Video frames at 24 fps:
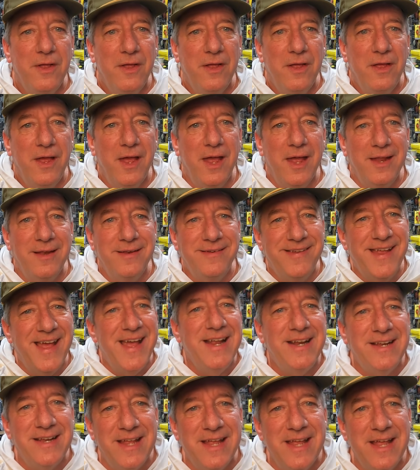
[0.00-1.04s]
and
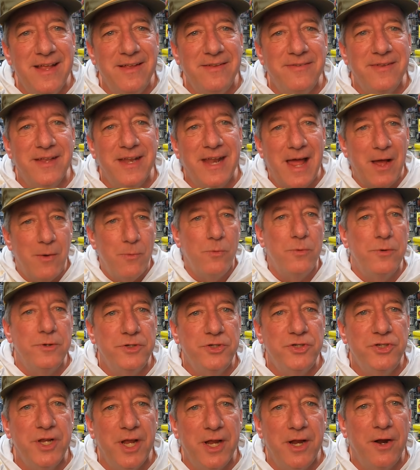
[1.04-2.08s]
techniques, and I want to
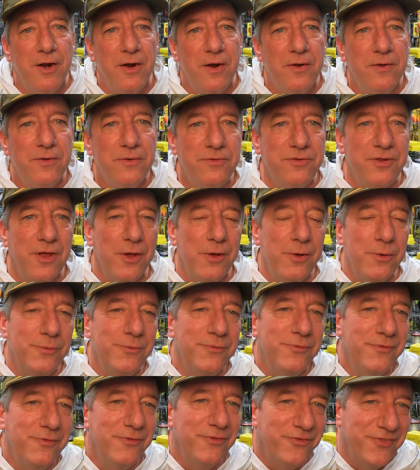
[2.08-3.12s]
share. So
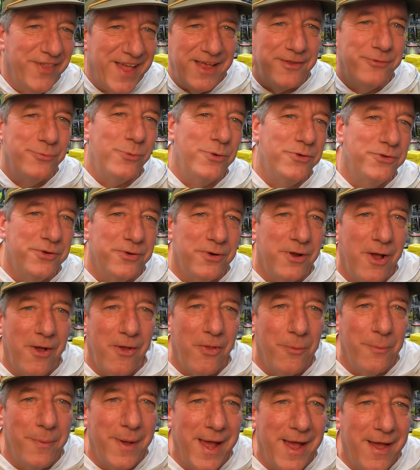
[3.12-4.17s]
that's what you're all
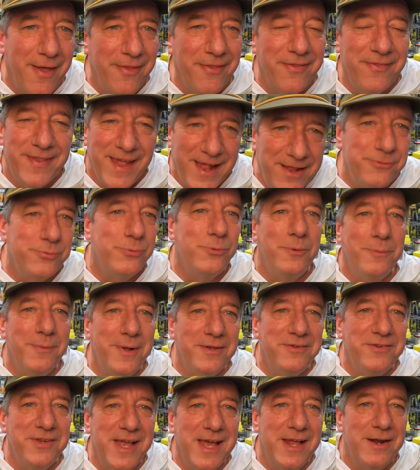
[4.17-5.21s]
about. That's what my
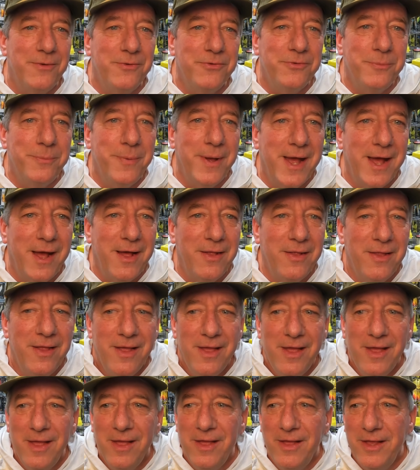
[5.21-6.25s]
channel's about.
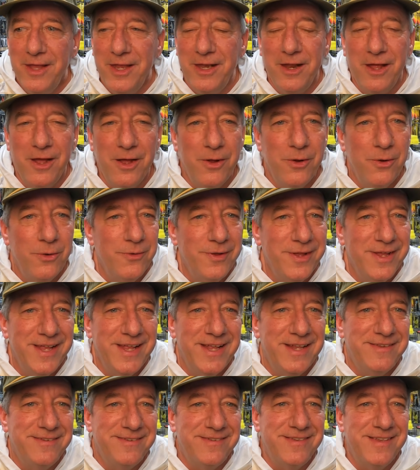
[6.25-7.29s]
You know,
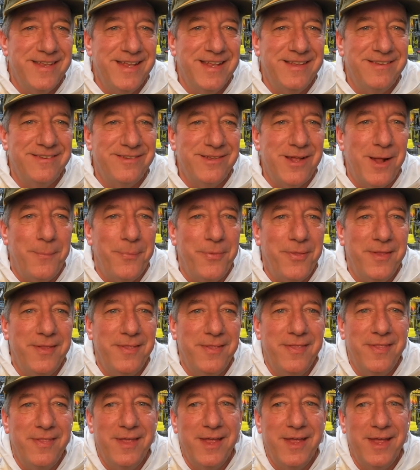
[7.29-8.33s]
it's
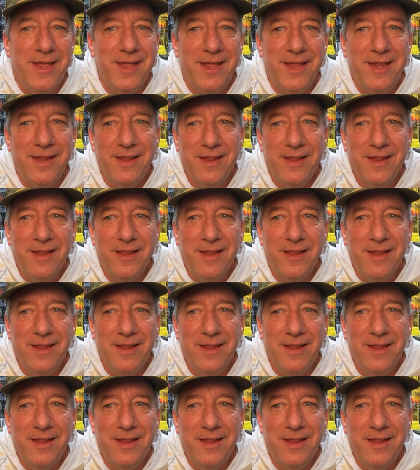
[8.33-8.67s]
something that